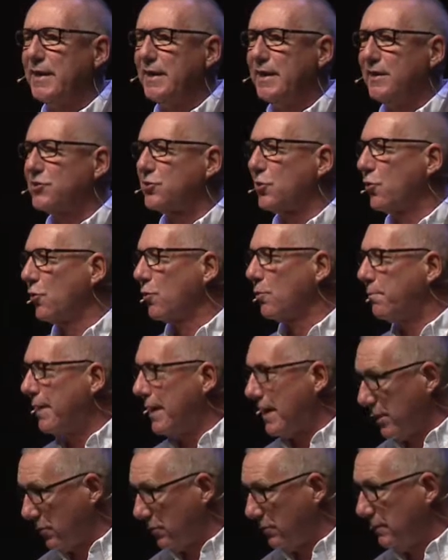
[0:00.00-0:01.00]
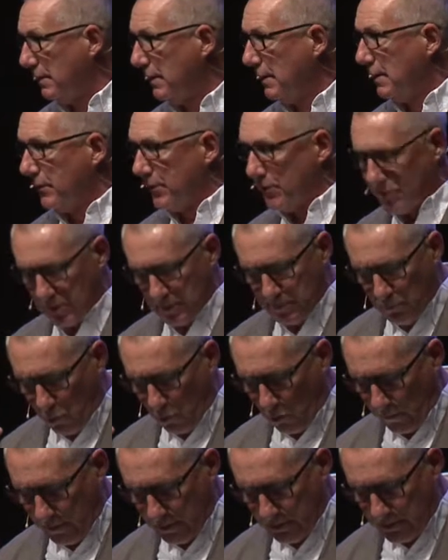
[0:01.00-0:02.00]
an eternal battle. This is
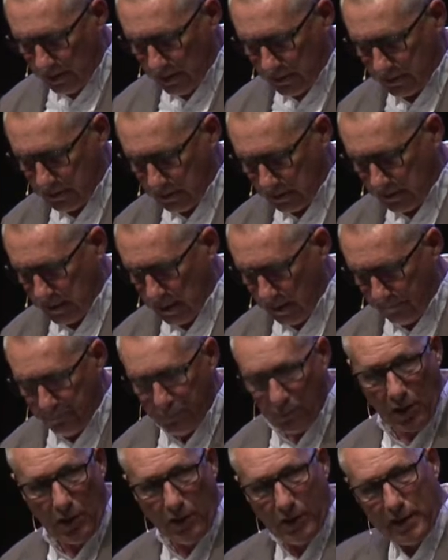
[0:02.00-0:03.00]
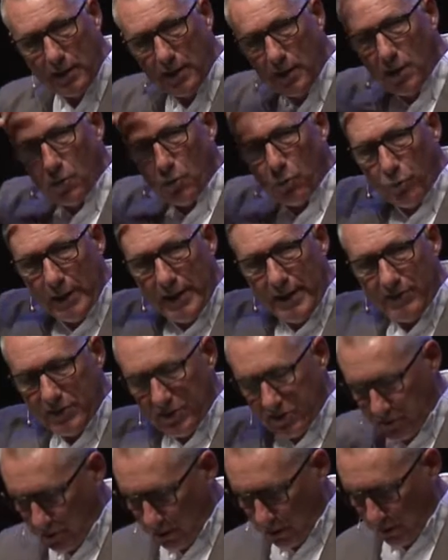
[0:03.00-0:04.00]
more than just a temporary wreath
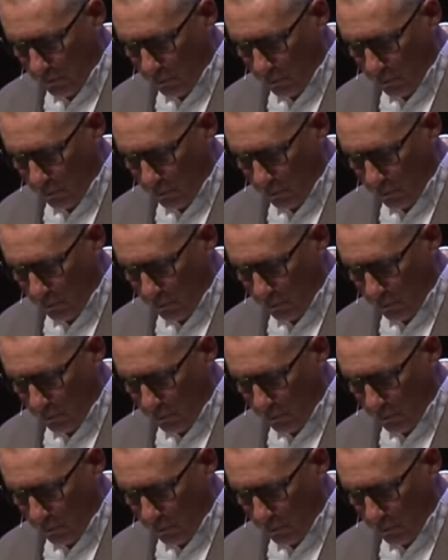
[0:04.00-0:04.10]
that's going to